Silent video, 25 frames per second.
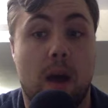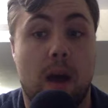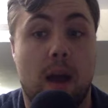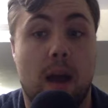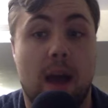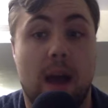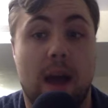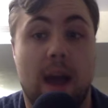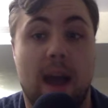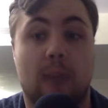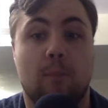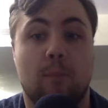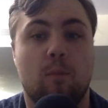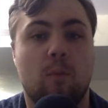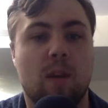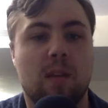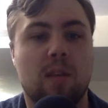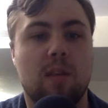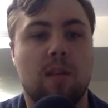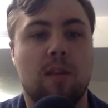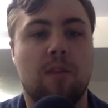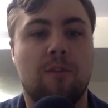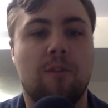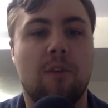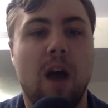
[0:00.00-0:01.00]
And
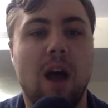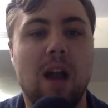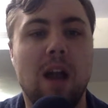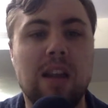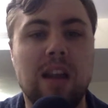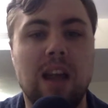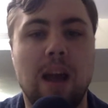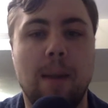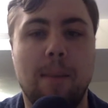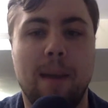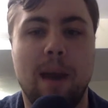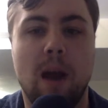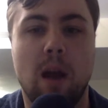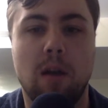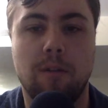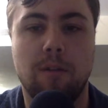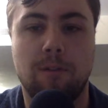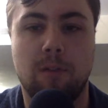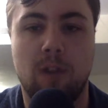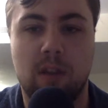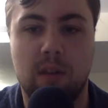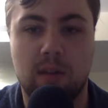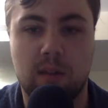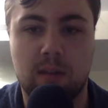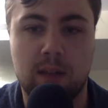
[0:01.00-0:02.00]
what's fun about
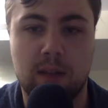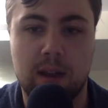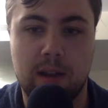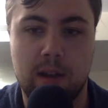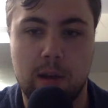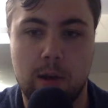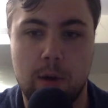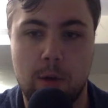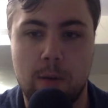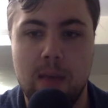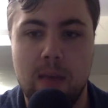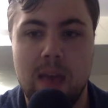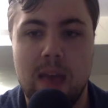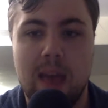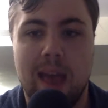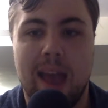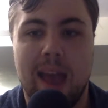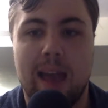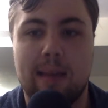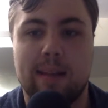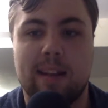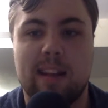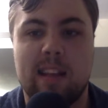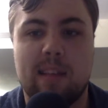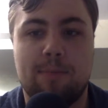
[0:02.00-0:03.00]
falsetto
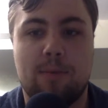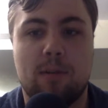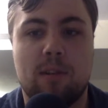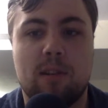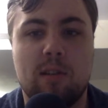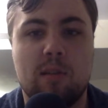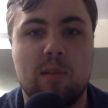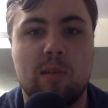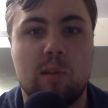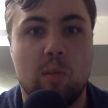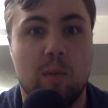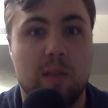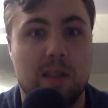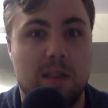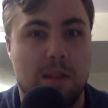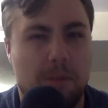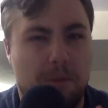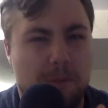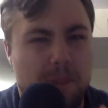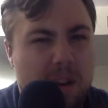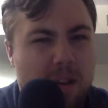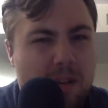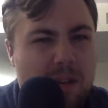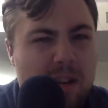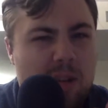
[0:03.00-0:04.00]
is that it's produced when the
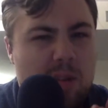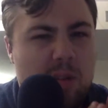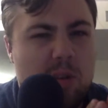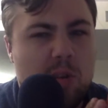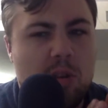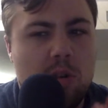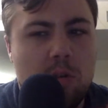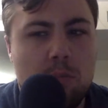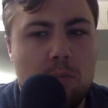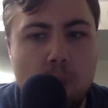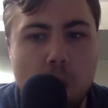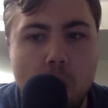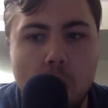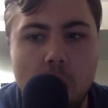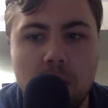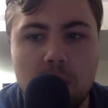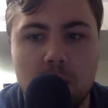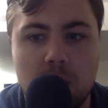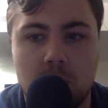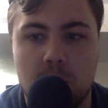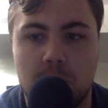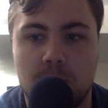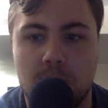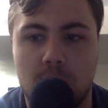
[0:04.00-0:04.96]
very smallest